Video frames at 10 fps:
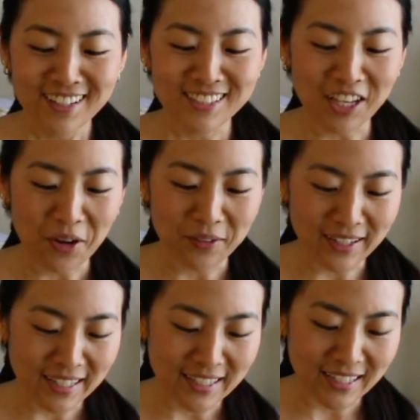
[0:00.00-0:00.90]
So
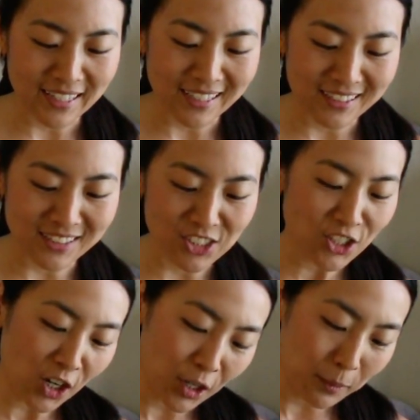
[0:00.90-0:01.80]
it is
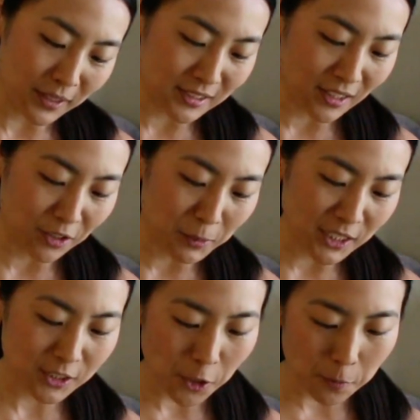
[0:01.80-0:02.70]
sharp, it's a little bit
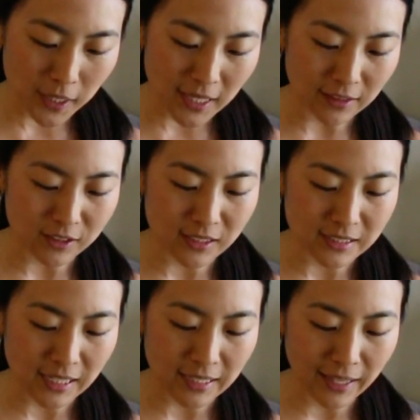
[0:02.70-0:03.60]
soapy, and there's a
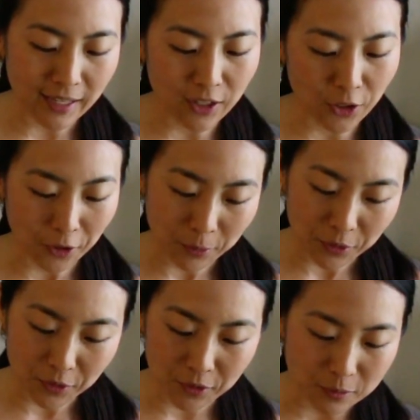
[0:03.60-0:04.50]
slight like
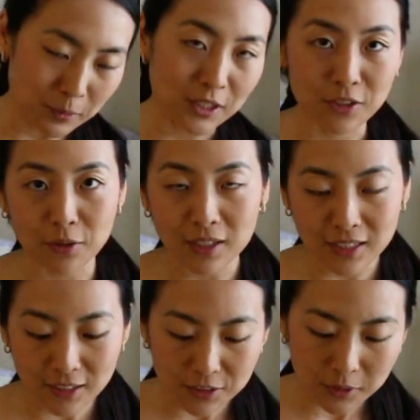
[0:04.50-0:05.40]
herbal bitter
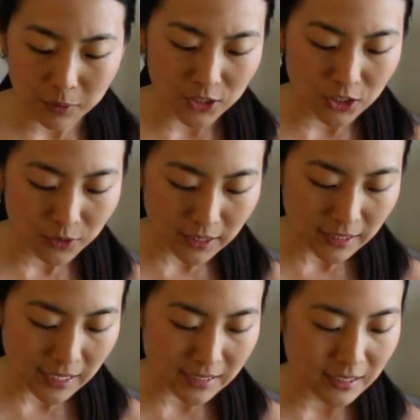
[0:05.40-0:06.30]
quality to it, which is really nice.